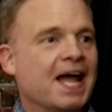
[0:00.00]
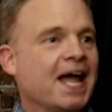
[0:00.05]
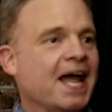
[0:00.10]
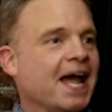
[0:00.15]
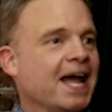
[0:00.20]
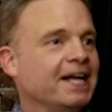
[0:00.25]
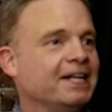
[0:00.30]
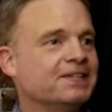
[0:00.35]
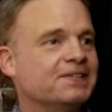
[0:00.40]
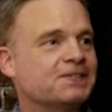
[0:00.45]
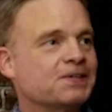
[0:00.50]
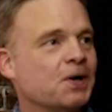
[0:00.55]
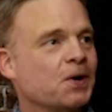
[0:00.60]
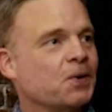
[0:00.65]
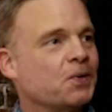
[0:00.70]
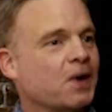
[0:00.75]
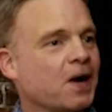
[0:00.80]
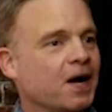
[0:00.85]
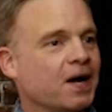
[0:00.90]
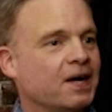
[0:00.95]
And
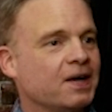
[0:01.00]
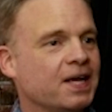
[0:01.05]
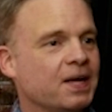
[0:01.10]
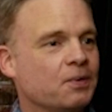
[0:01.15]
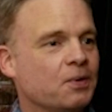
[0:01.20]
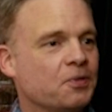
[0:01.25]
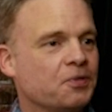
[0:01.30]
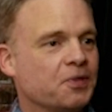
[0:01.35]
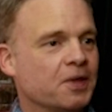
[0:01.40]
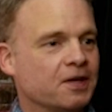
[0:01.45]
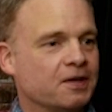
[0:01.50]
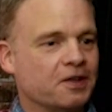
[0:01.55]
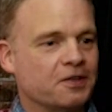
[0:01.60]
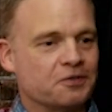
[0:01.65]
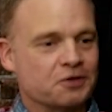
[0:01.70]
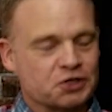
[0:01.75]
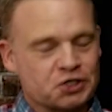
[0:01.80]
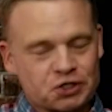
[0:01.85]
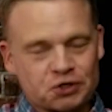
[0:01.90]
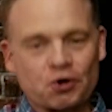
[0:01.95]
so
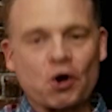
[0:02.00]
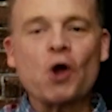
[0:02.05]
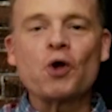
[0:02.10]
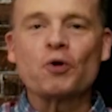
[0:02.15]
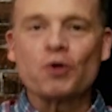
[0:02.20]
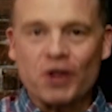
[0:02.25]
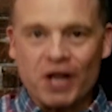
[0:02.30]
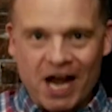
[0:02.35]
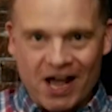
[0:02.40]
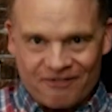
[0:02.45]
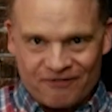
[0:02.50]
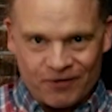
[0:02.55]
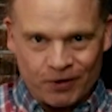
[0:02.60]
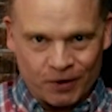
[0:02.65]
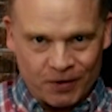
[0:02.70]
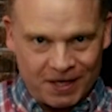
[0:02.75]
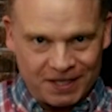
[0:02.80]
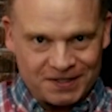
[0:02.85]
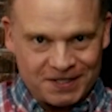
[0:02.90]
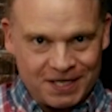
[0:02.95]
the struggle that I feel,
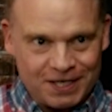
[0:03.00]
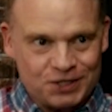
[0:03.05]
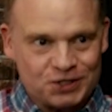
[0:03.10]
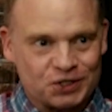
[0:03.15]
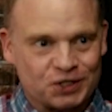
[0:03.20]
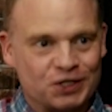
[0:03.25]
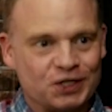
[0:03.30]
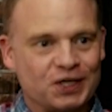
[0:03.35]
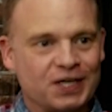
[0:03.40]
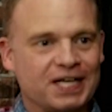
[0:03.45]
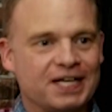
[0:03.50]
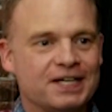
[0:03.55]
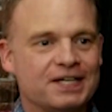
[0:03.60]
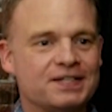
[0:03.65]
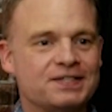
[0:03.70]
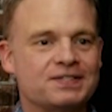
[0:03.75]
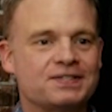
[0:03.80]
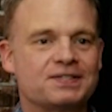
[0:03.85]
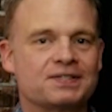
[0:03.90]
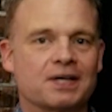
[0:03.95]
that tension,
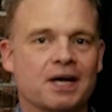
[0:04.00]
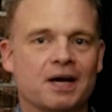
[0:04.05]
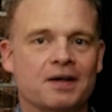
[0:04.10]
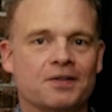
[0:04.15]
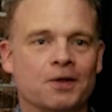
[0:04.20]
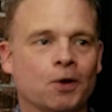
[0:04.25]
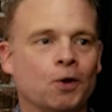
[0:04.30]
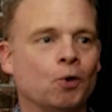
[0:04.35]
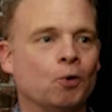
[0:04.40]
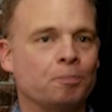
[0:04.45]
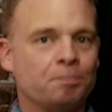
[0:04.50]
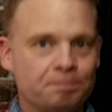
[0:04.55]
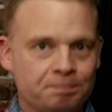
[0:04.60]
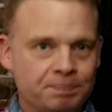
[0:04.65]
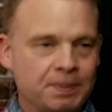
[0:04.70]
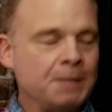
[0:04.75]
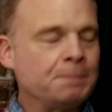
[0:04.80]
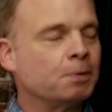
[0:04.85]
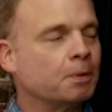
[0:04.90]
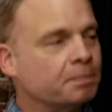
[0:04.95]
is the whole
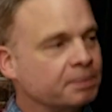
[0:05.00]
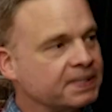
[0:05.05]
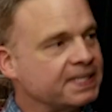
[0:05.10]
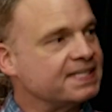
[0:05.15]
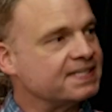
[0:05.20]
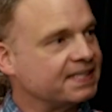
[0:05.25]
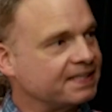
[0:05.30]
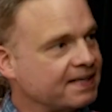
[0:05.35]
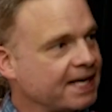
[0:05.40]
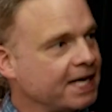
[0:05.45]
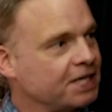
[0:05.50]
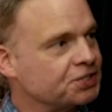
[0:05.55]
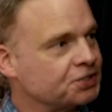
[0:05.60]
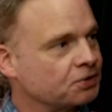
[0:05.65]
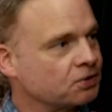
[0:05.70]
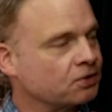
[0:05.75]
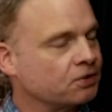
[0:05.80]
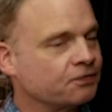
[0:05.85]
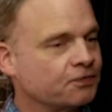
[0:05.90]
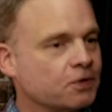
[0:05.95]
people-pleasing
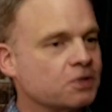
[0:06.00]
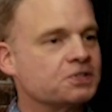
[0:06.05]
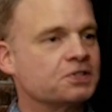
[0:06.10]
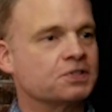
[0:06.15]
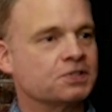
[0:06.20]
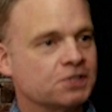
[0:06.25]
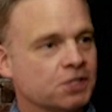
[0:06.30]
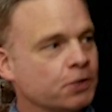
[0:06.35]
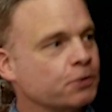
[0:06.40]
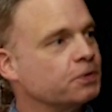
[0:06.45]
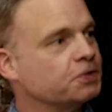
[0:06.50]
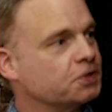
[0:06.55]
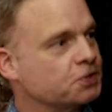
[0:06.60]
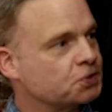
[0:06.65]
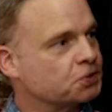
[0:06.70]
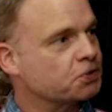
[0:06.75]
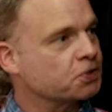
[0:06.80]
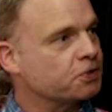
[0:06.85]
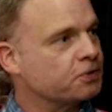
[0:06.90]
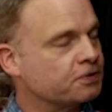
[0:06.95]
nature versus knowing the
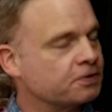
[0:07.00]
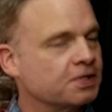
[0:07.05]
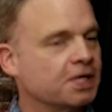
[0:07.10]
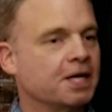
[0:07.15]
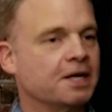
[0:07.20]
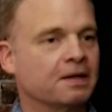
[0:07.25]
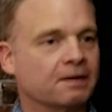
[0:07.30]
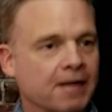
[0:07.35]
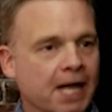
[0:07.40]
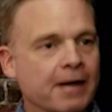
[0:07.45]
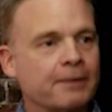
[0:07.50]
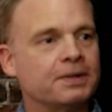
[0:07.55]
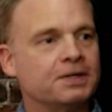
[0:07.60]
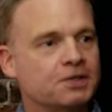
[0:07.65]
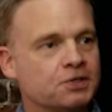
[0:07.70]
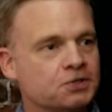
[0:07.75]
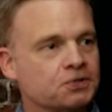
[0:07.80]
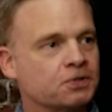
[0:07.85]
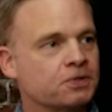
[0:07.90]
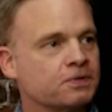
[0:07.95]
truth and allowing
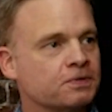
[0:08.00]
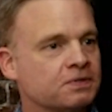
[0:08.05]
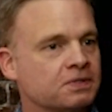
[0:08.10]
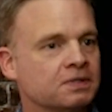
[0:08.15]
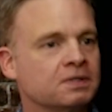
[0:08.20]
the truth